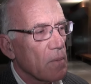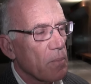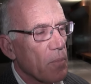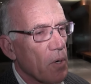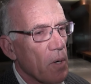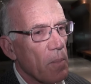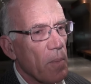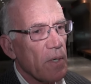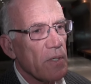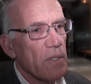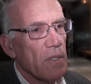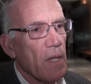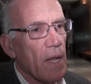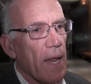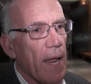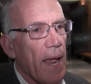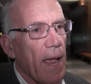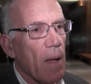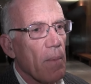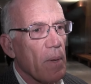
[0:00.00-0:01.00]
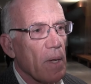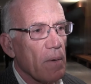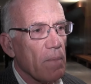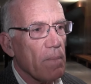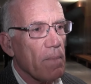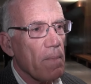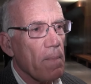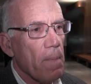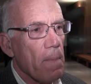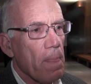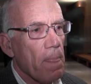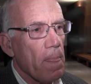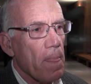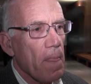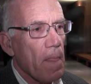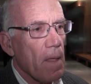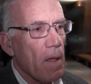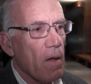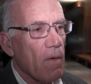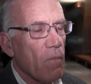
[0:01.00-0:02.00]
pretty much the gamut
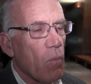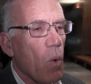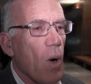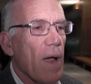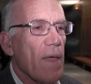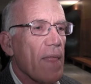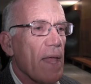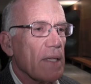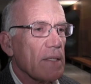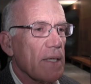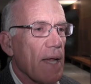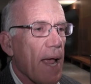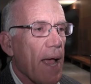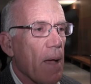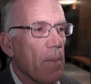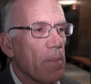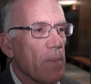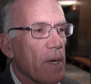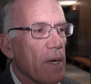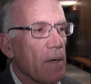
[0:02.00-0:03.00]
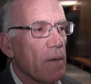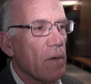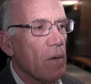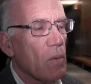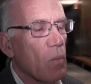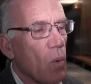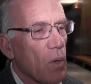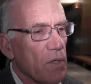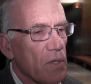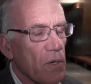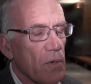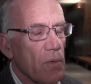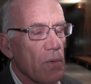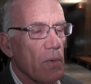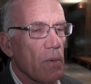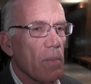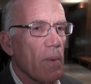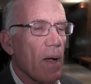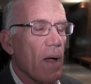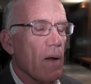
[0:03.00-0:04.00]
of why that's happening and what to
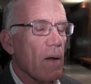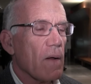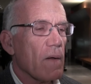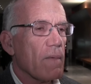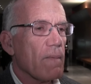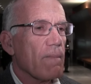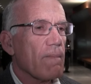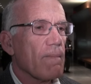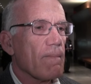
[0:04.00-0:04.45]
do about it.